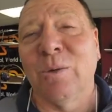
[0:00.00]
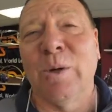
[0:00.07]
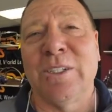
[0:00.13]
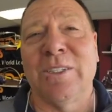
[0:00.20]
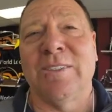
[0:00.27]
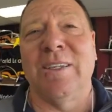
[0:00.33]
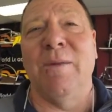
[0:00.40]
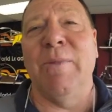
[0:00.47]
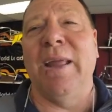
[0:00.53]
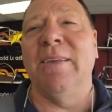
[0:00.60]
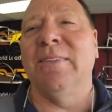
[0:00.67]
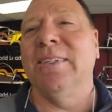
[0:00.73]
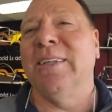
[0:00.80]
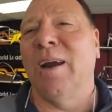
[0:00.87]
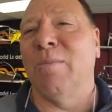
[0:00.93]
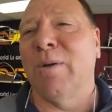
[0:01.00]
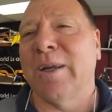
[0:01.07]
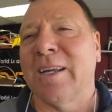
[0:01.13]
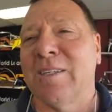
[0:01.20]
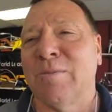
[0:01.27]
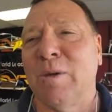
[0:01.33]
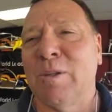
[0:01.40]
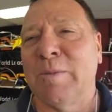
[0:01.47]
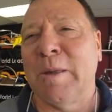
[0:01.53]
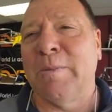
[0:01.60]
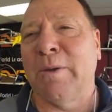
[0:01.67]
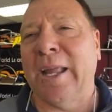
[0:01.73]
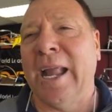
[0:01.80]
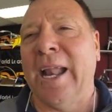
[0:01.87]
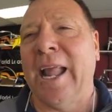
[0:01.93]
Which is an amazing number because most
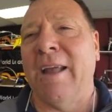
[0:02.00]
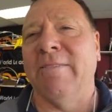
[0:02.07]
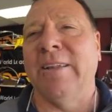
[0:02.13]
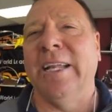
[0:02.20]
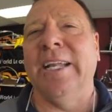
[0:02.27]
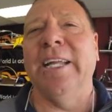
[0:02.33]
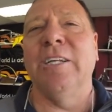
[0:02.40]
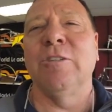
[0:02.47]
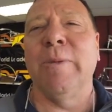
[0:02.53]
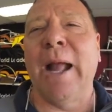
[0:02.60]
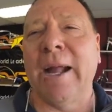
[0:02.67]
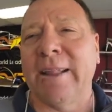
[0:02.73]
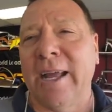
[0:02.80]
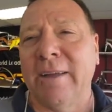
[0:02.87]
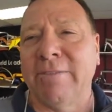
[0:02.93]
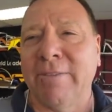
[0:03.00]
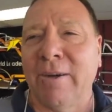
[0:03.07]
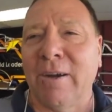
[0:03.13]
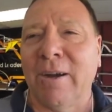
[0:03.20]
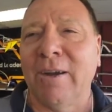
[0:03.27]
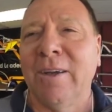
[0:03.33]
people can't have lineage back that far.